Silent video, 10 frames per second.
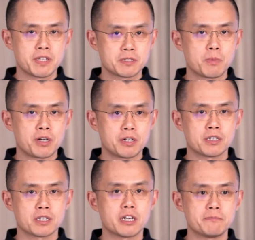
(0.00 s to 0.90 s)
of the
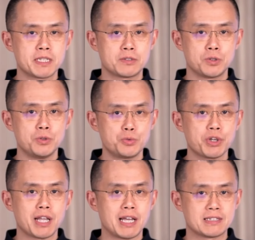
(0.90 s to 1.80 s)
smarter governments do
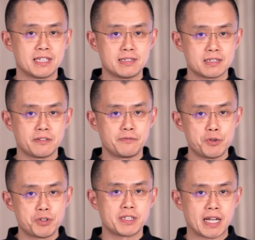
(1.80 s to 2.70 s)
realize this is the
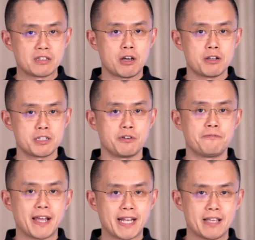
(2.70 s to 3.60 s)
future technology of
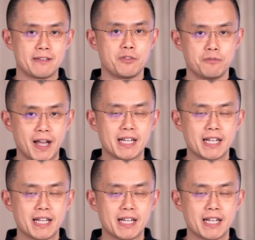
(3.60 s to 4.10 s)
finance. Of